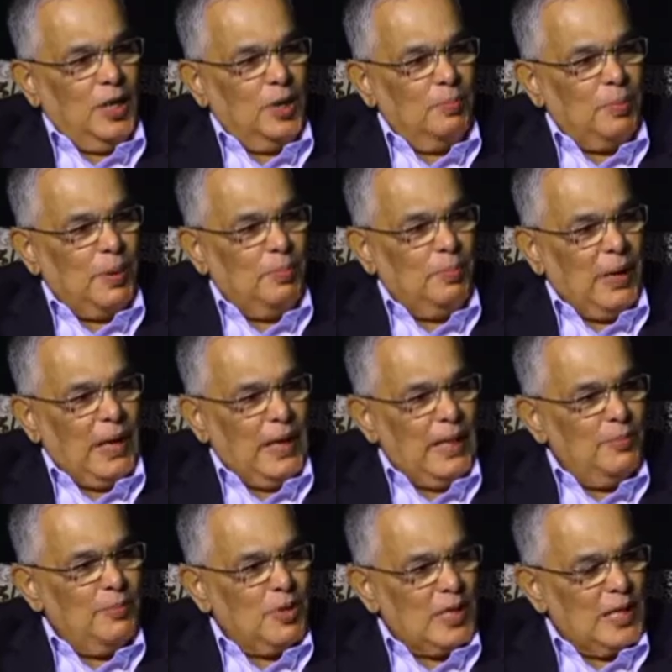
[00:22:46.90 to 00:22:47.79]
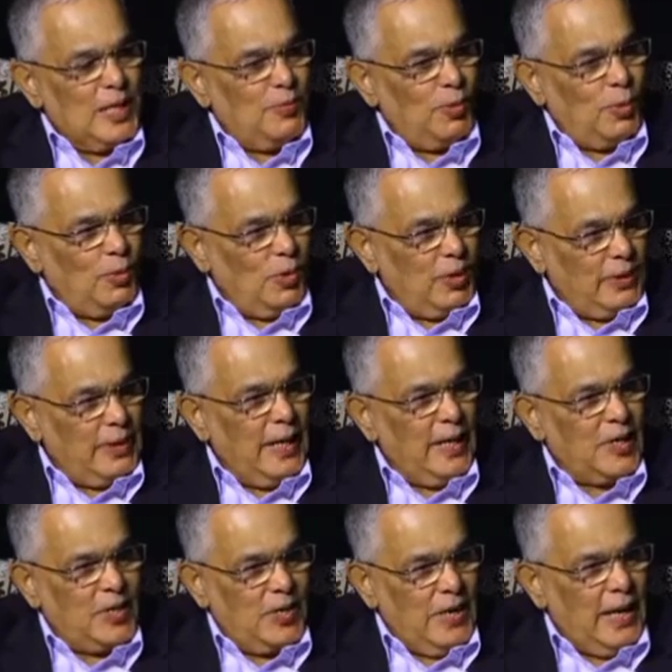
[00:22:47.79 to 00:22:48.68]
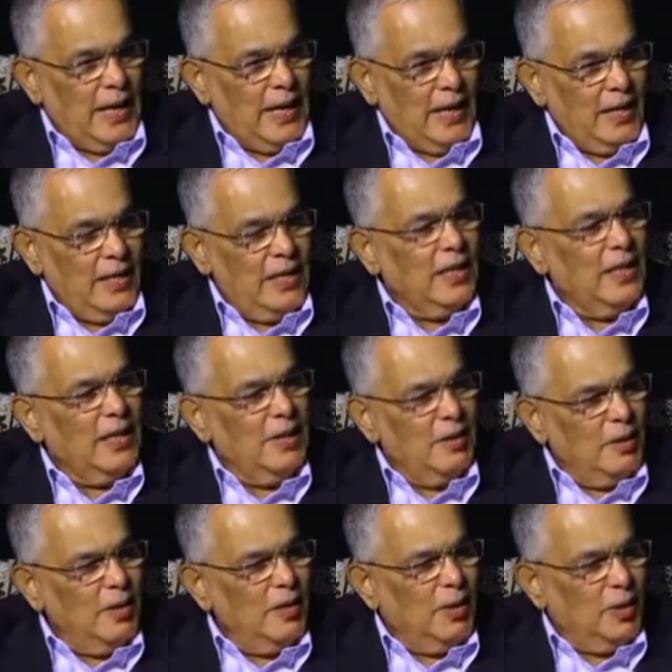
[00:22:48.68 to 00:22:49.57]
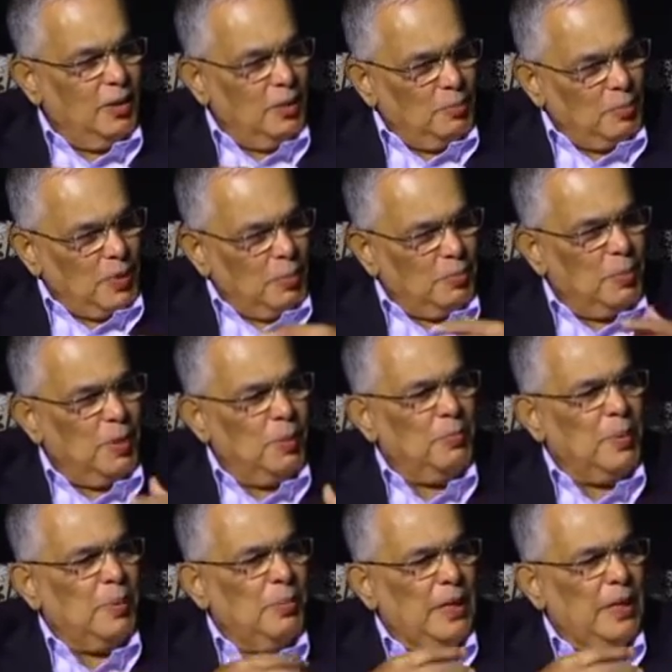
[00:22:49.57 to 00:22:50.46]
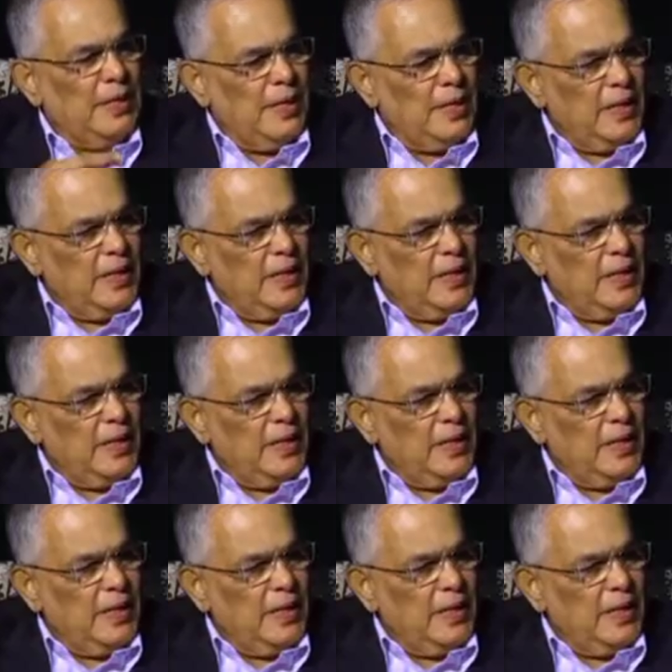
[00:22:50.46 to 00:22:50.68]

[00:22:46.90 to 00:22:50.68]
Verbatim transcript: to prepare themselves for the next day, mm-hmm. uh, you know, to, to, prepare the